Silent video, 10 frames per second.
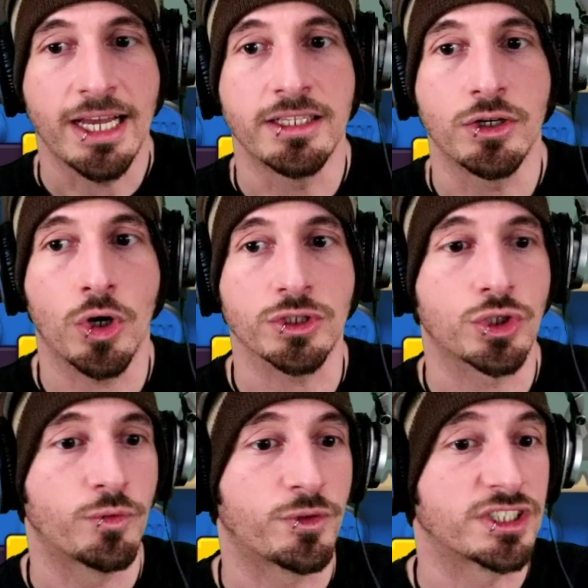And then
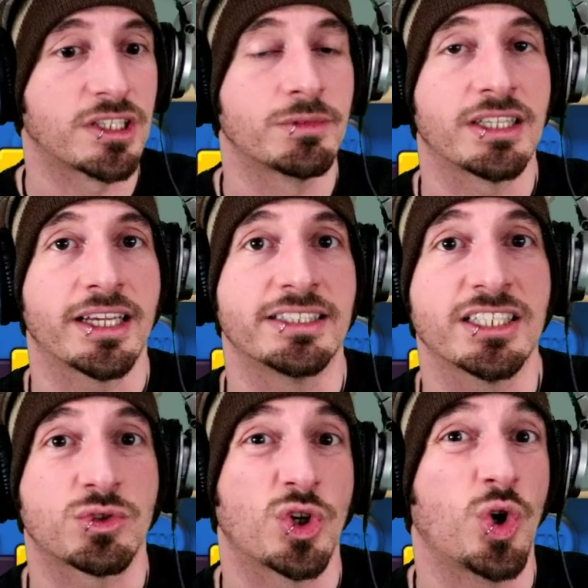also for something like
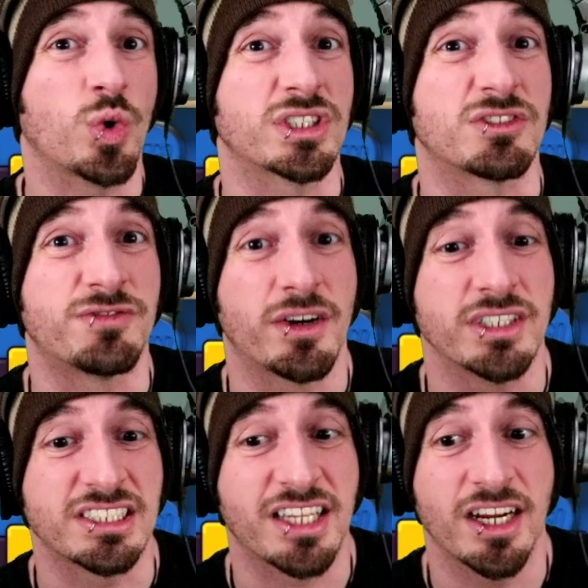this, the gold is
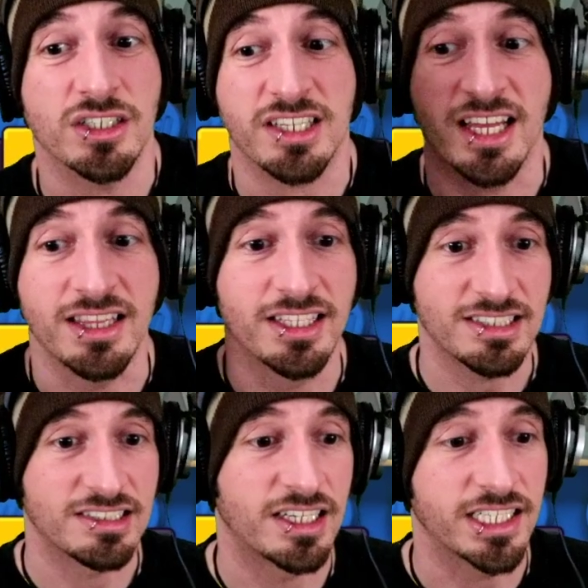very scarce, and
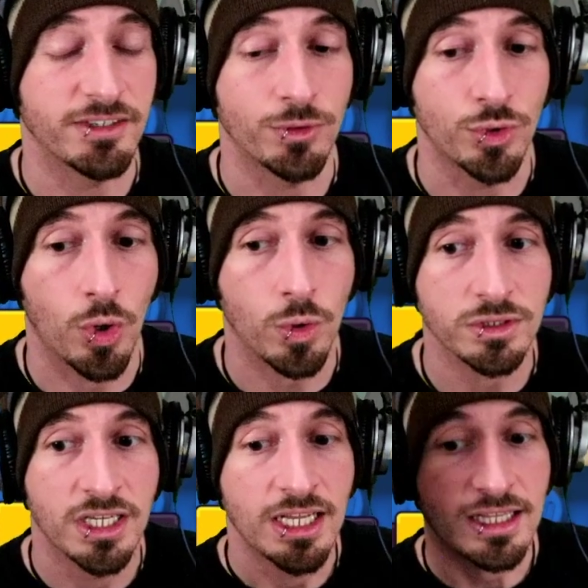this is going to give you
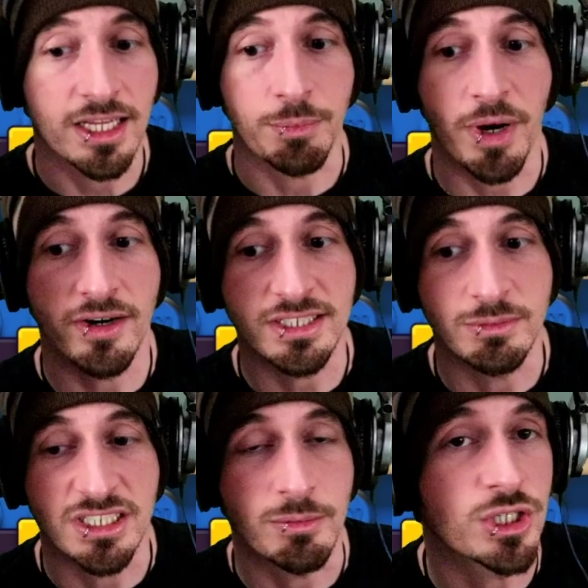gold. Like pirate
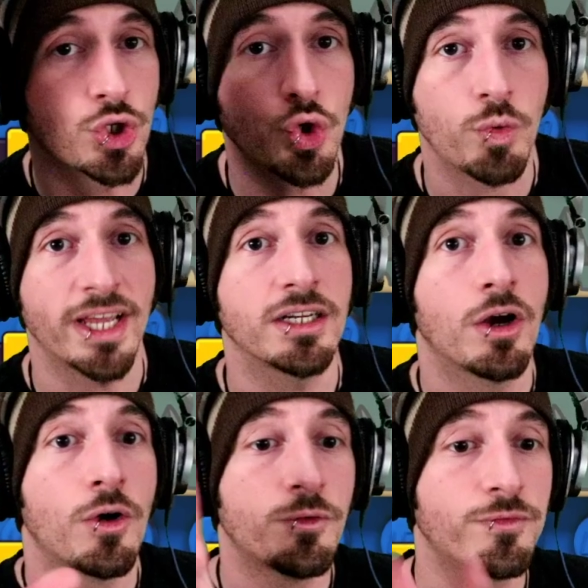team is going to be great
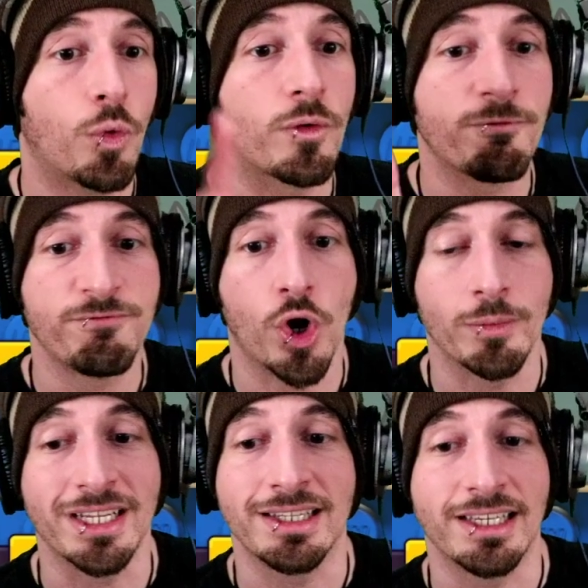for
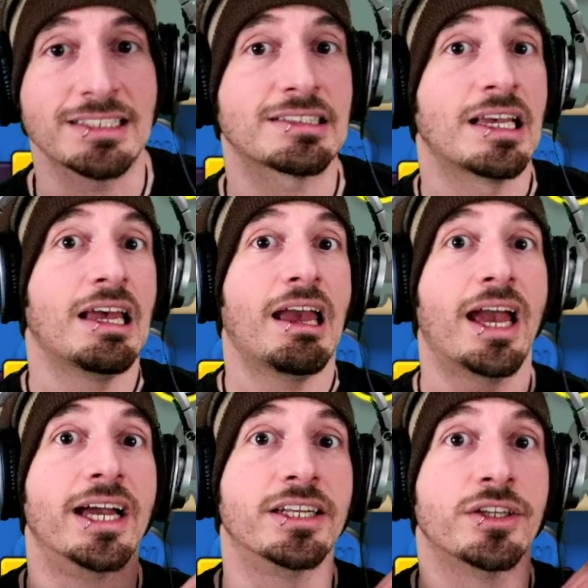farming this,
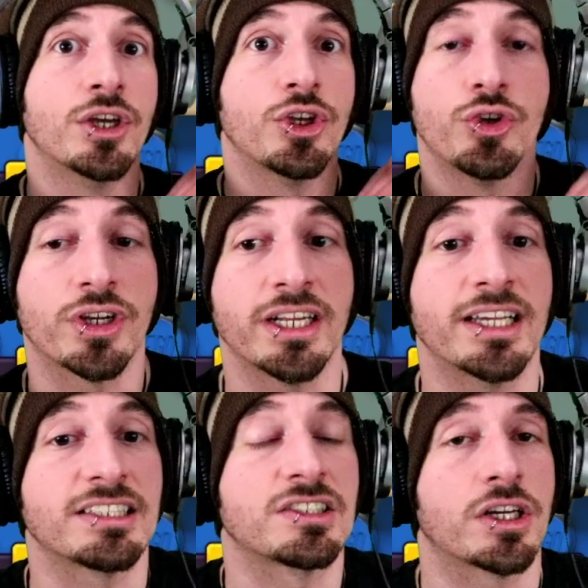and you're going to
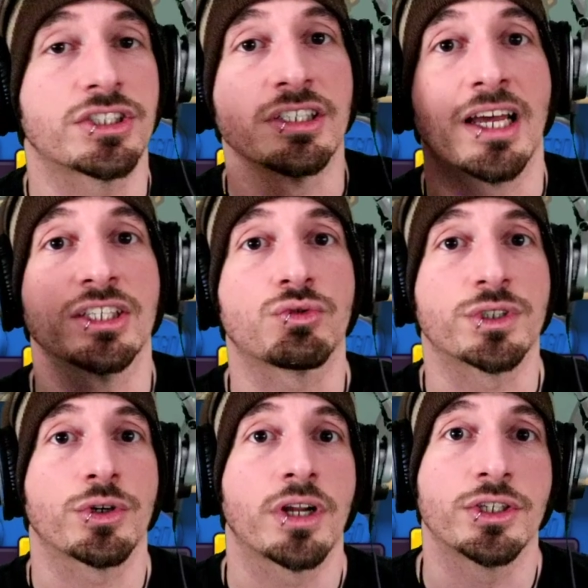get such a nice
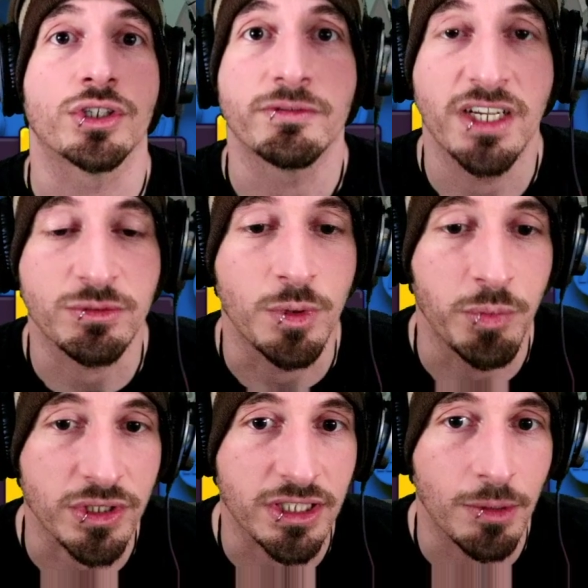return on your investment
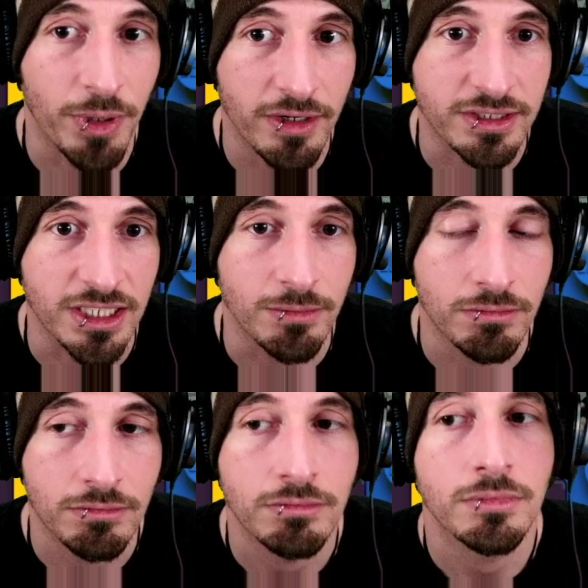building the pirate
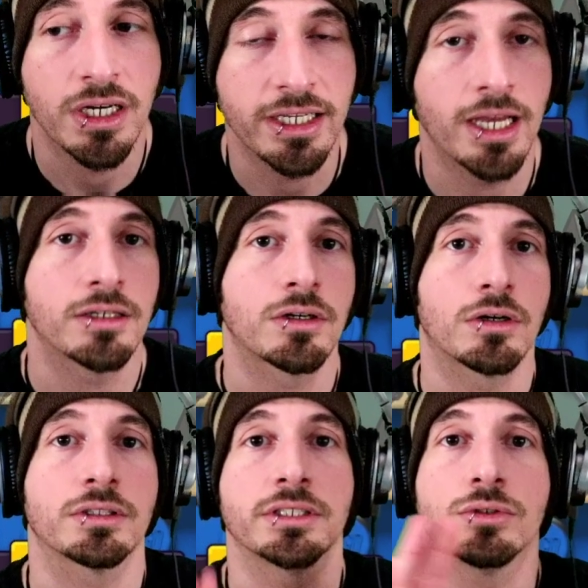team. Again,
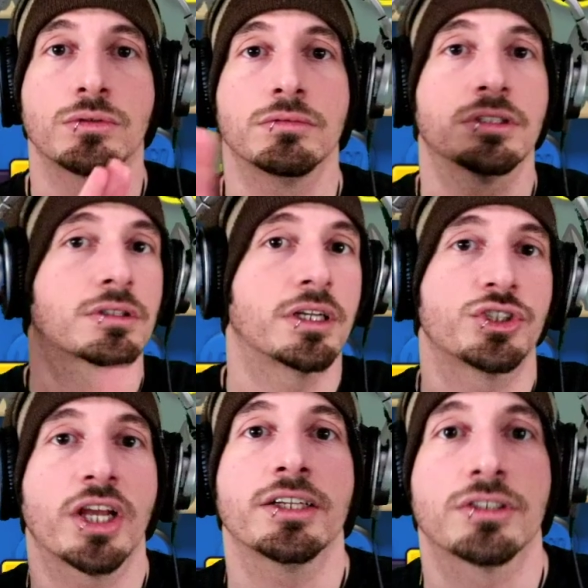currently it's going to
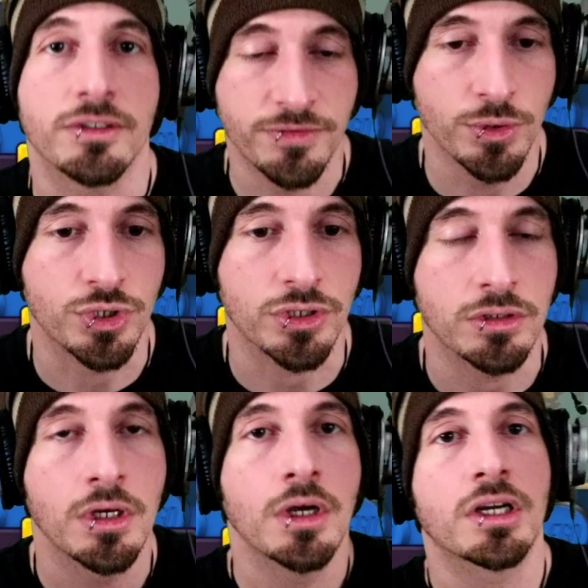change in the
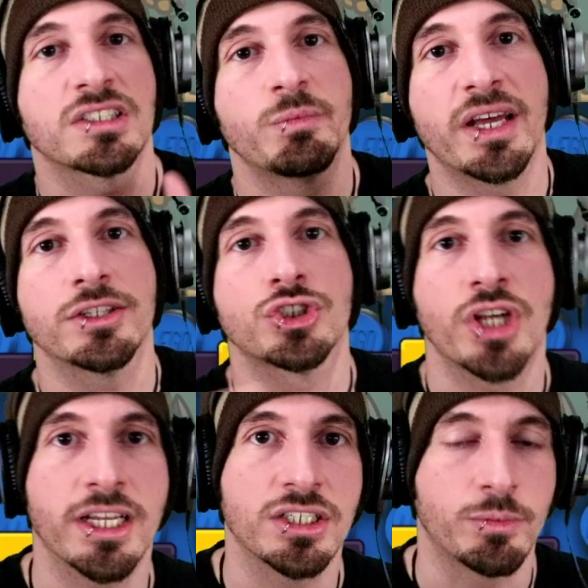future because metas
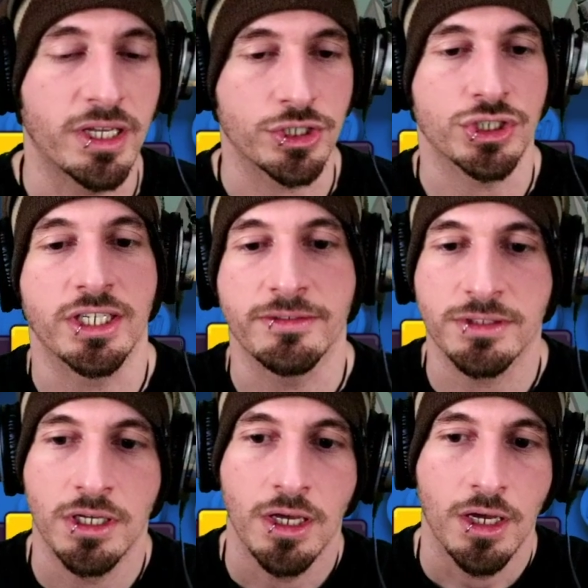change, metas
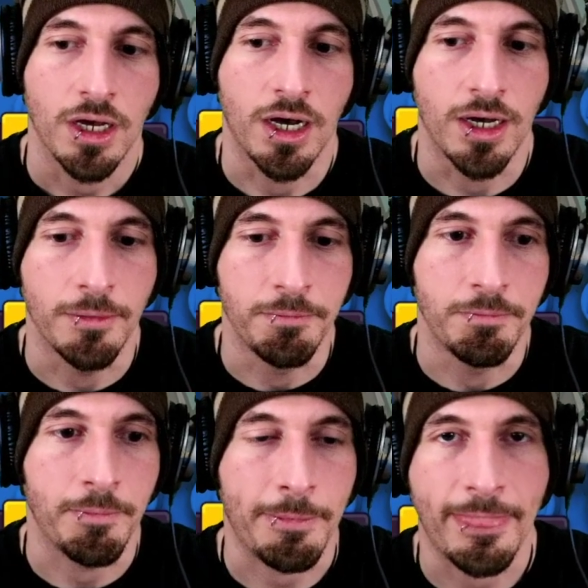shift.
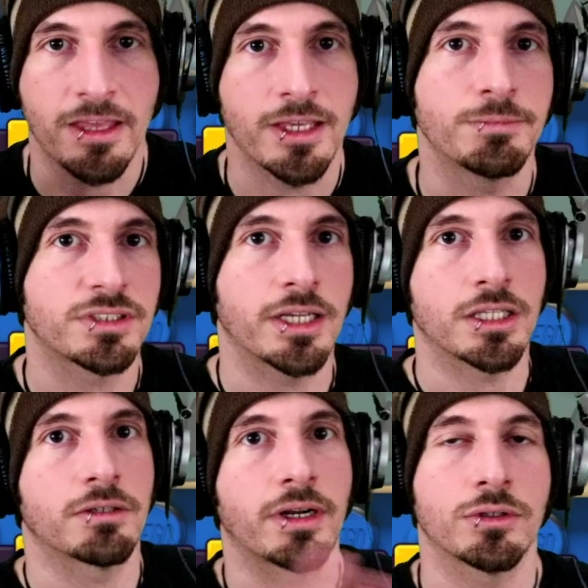They keep
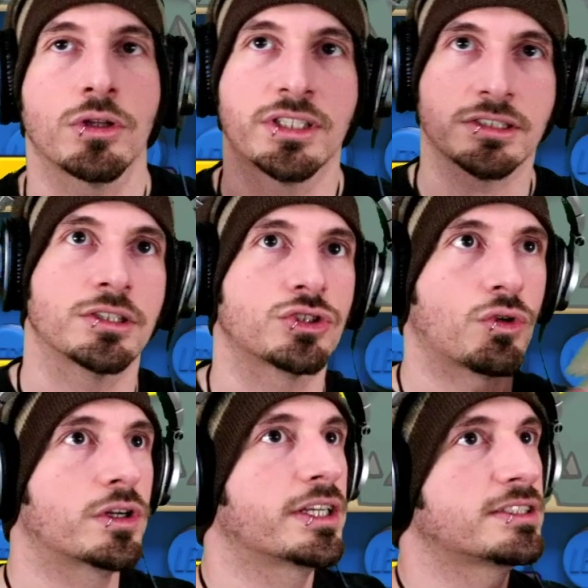cycling around. Oh, this is
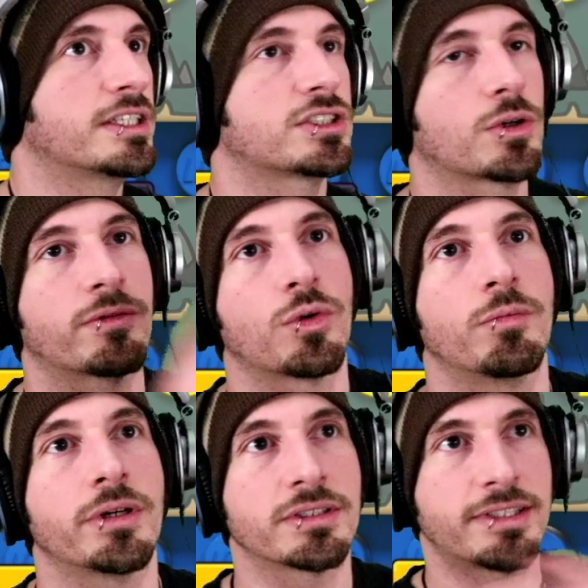strong against this, so
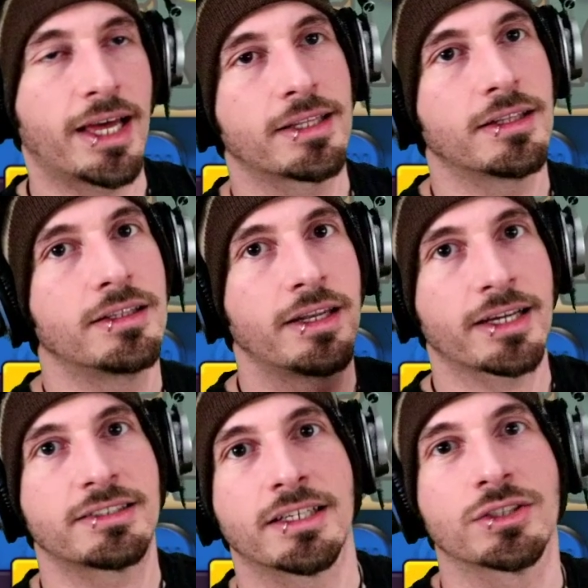everyone builds that, and then the
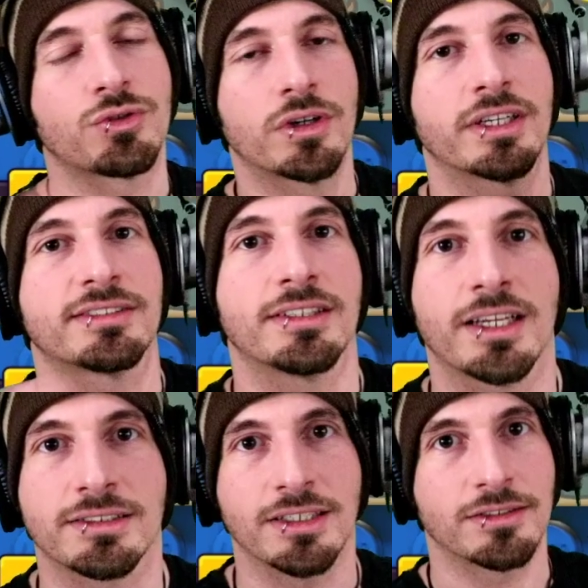next thing is strong against the
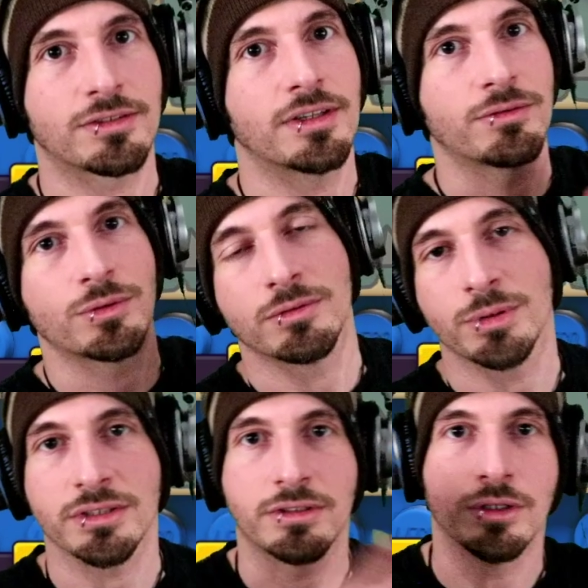next thing, so everyone
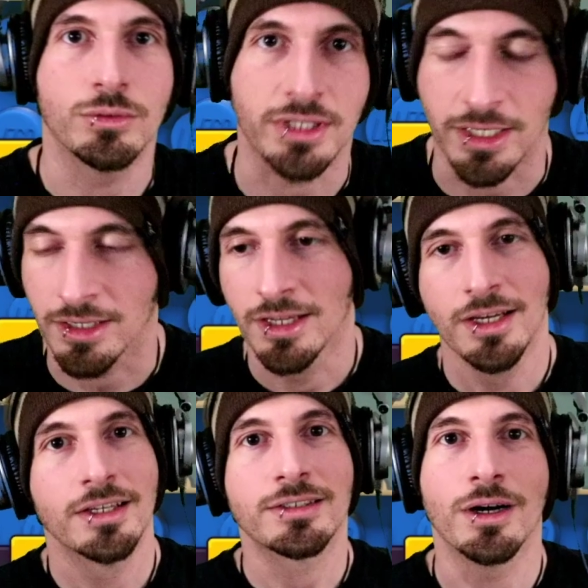builds the new thing.
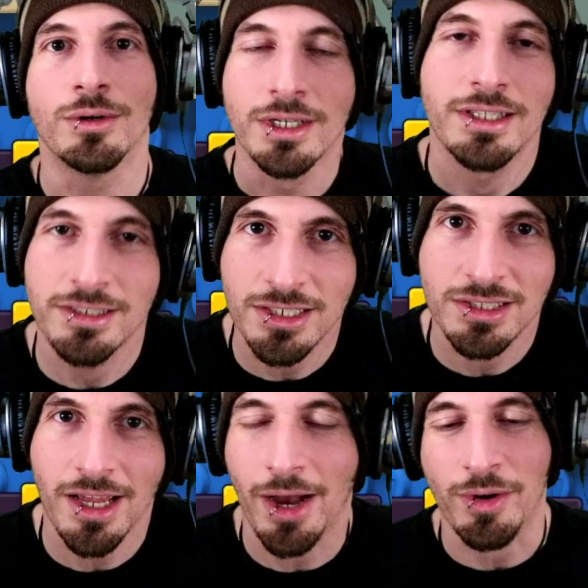So that's
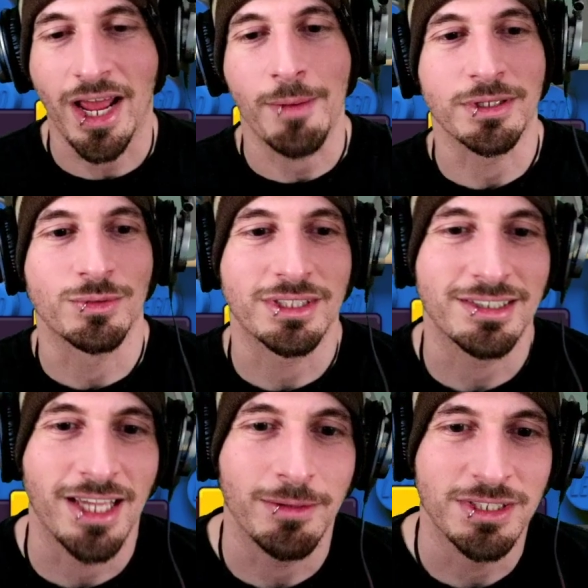just how it happens with
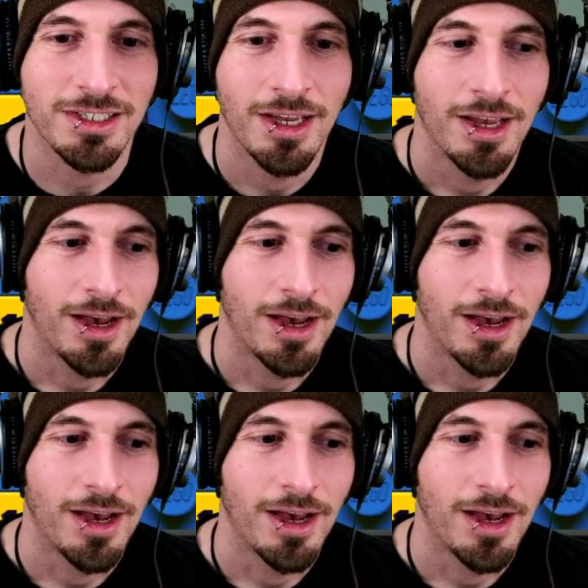these games.